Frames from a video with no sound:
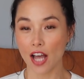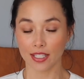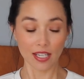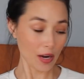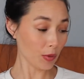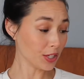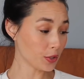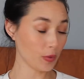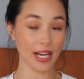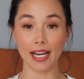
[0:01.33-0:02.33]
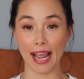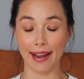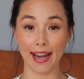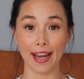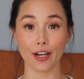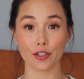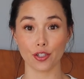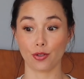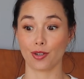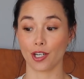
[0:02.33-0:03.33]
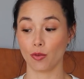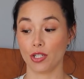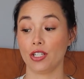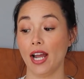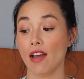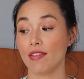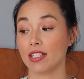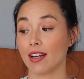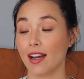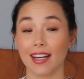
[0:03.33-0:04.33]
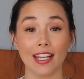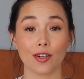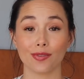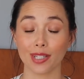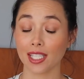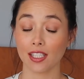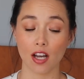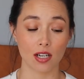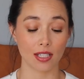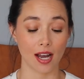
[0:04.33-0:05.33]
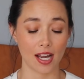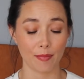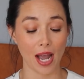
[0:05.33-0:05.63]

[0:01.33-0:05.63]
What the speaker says: Today we're doing a hair tutorial, which I haven't done in a really long time.